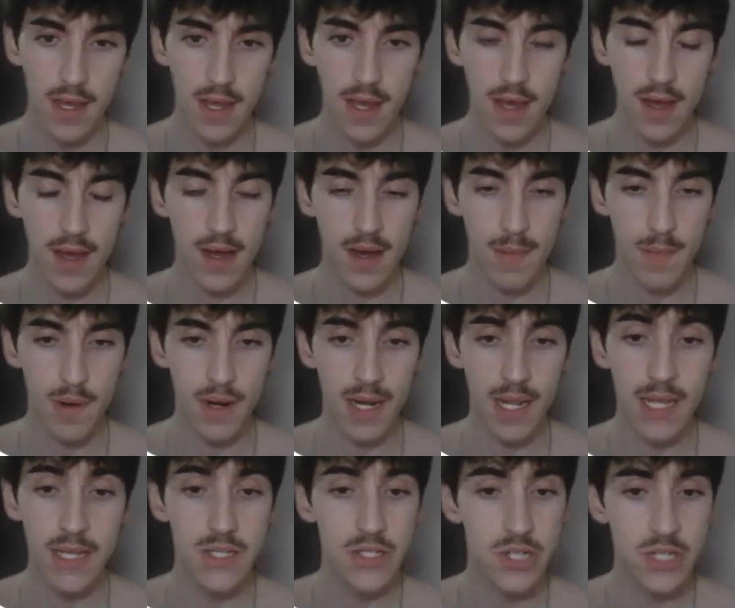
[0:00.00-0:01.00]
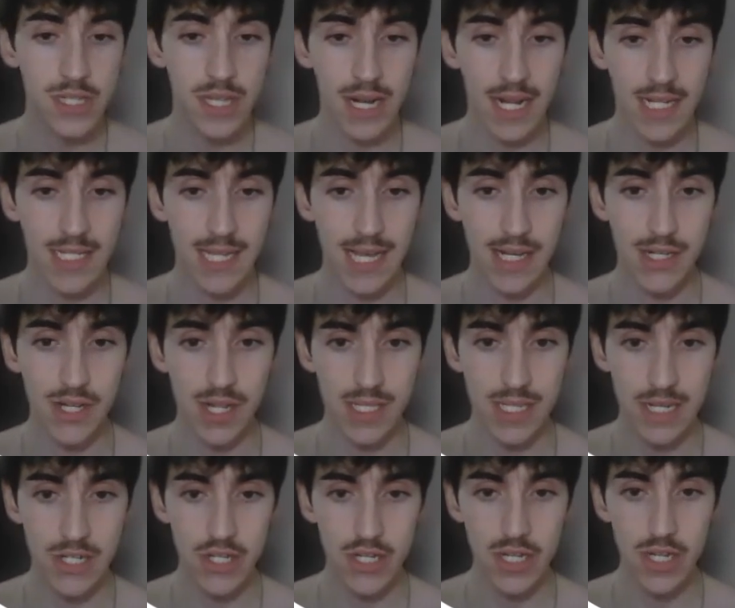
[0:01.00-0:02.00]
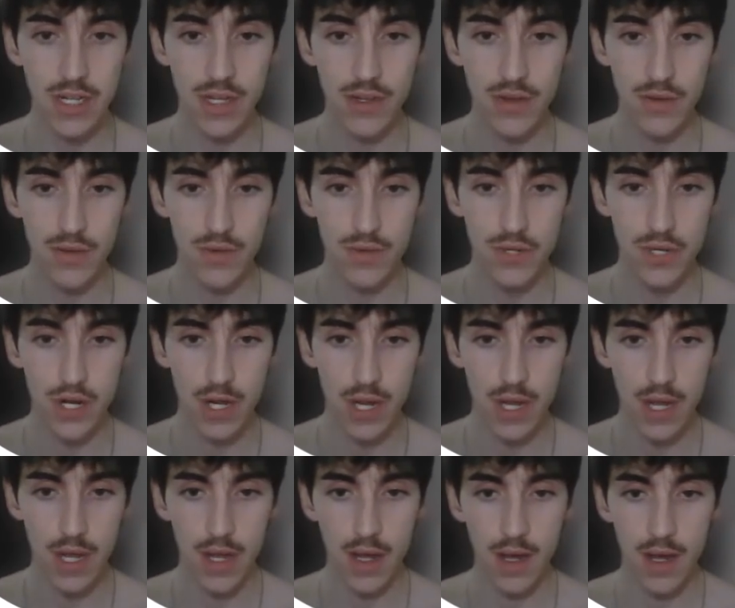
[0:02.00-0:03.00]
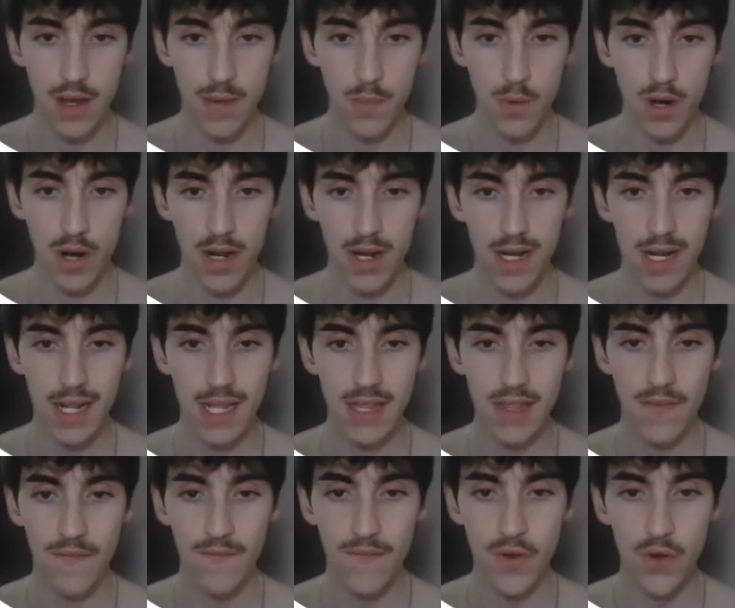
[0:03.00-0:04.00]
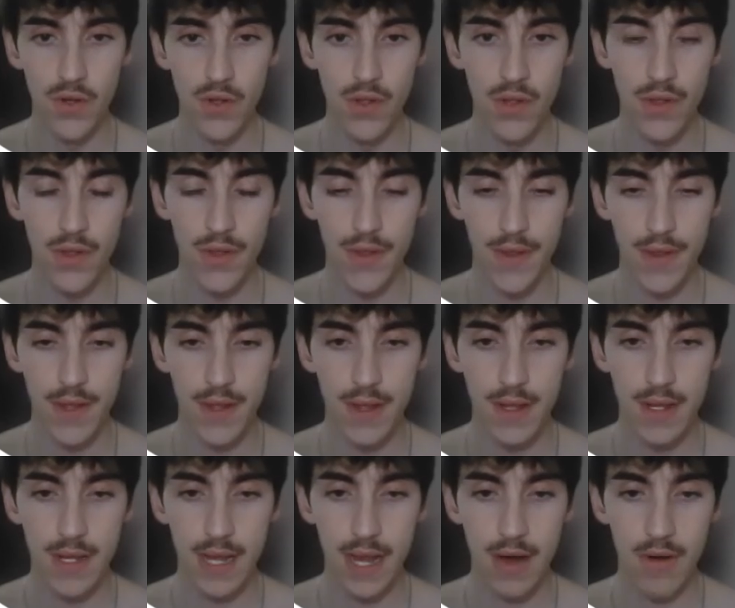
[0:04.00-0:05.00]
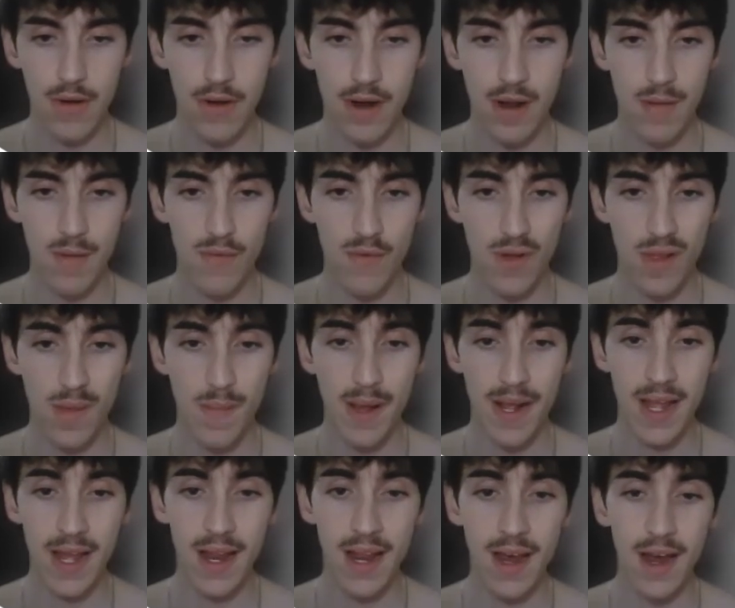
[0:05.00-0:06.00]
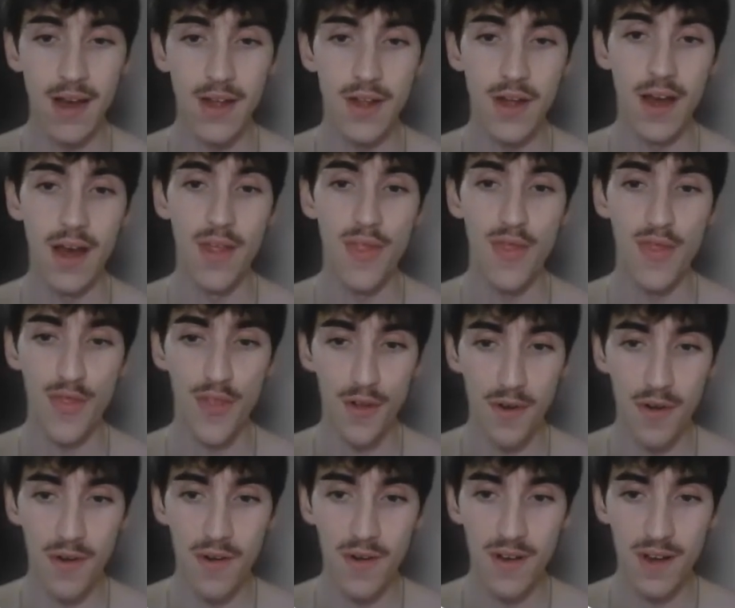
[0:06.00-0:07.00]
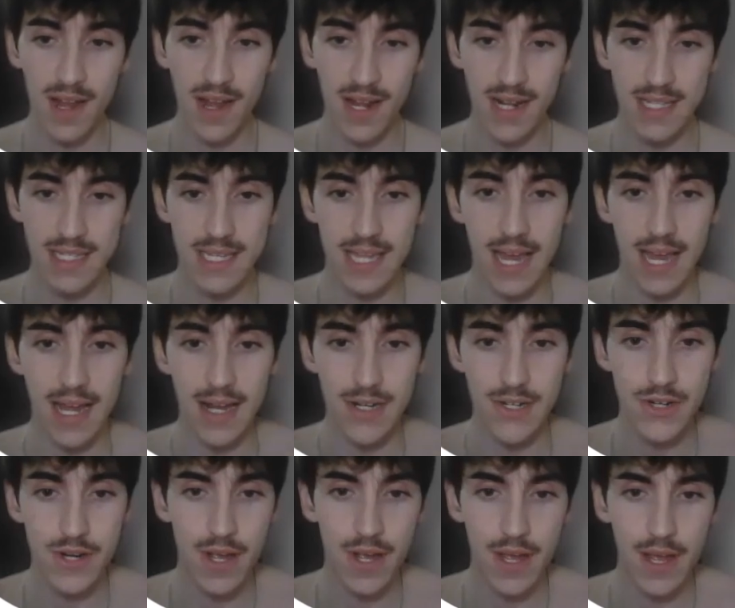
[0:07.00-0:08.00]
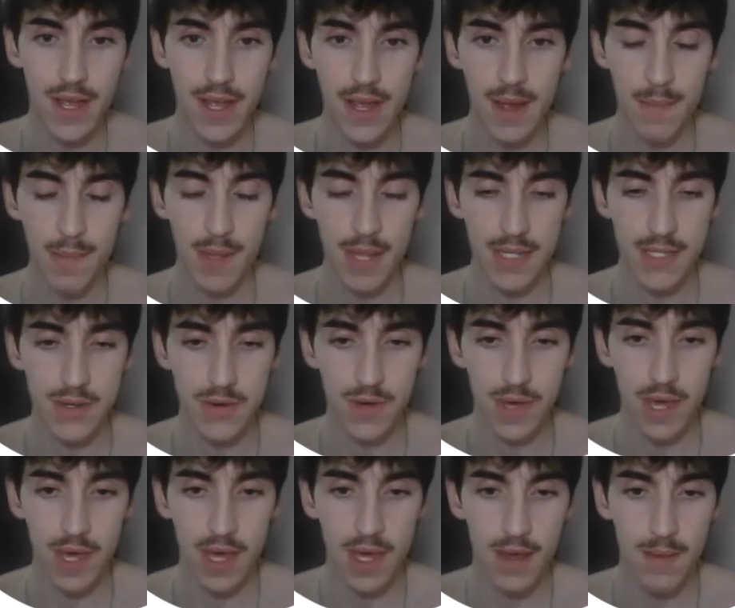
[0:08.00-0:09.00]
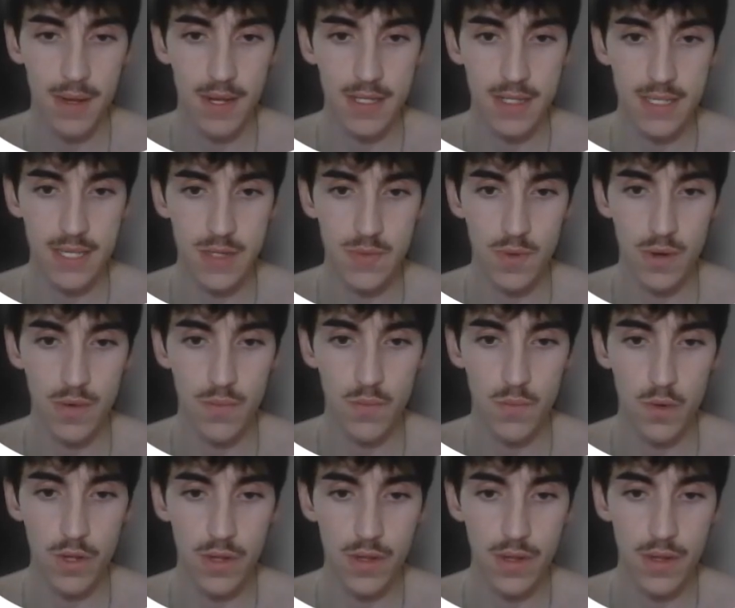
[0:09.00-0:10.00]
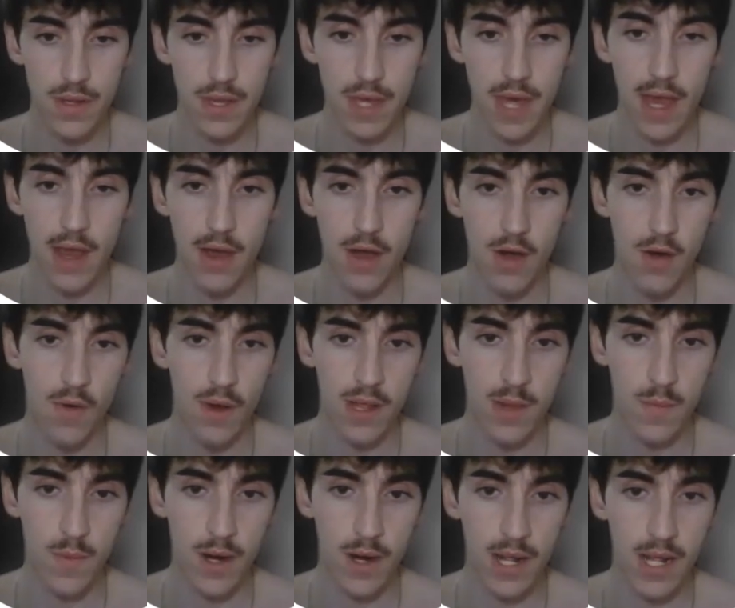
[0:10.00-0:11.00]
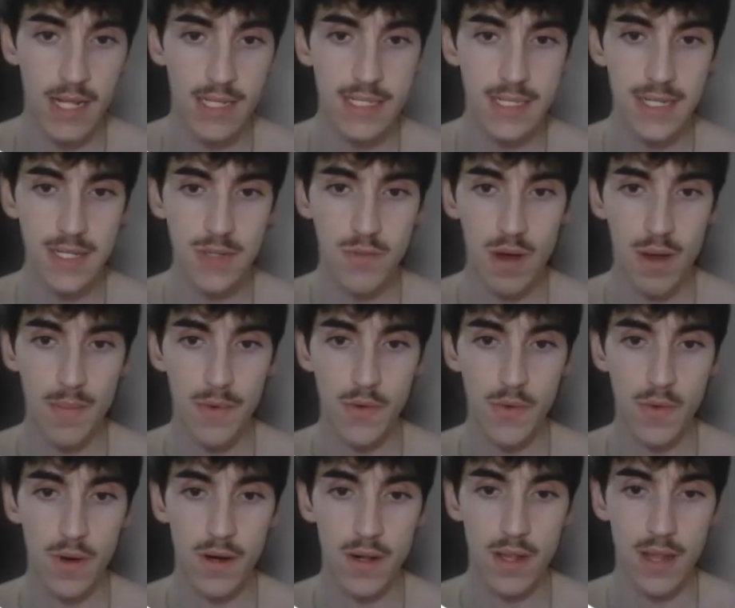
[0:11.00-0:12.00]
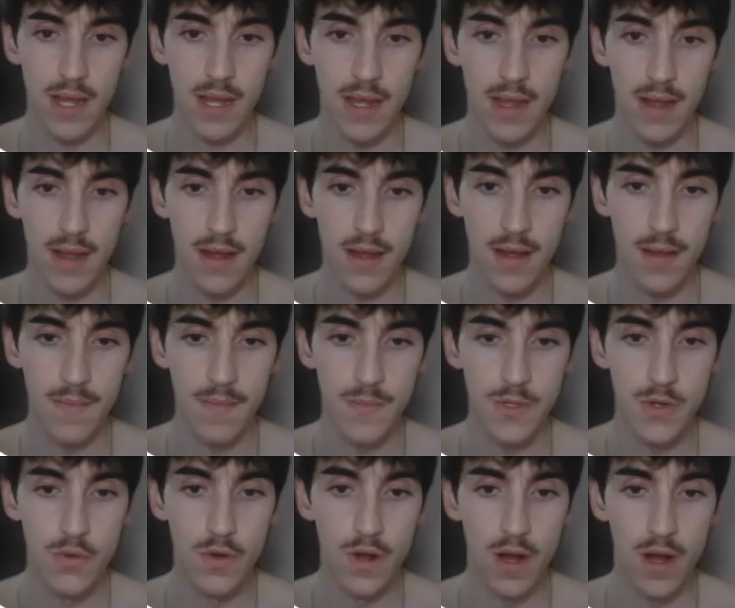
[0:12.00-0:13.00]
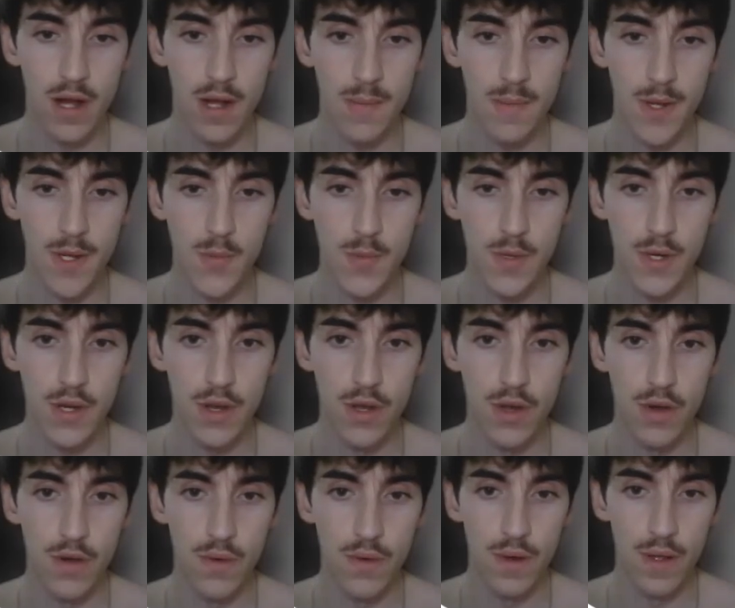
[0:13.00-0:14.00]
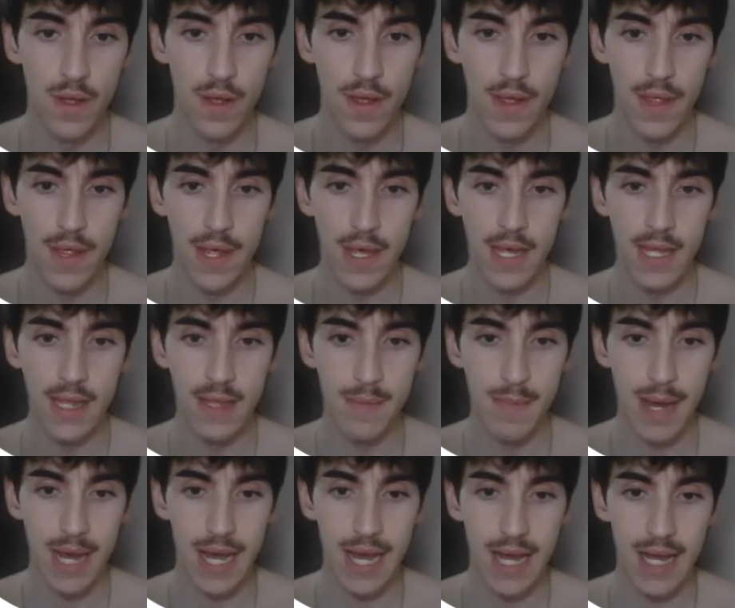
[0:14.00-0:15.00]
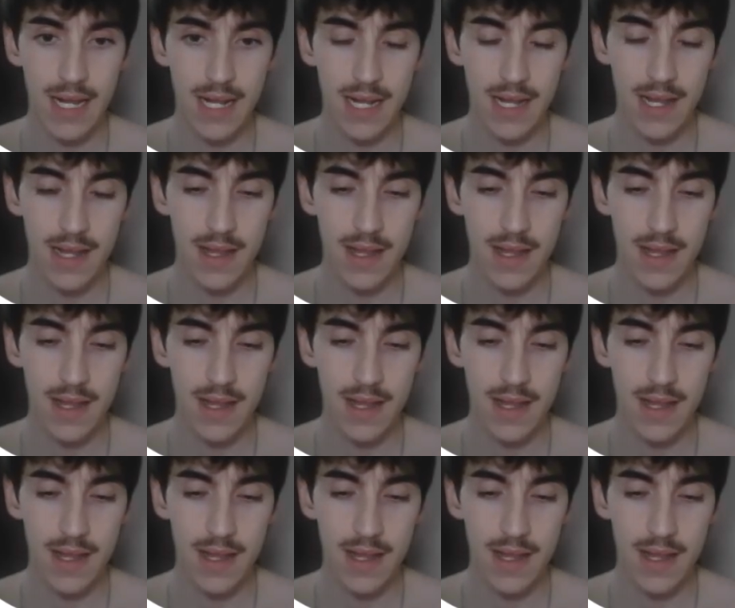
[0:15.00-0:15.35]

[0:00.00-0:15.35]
But it is just the Night Slash. That's actually huge. We're not going to get the full counter down before they make a third Night Slash, but that's okay because this one will KO, and then we're going to instantly swap into our Dugong because we know in the back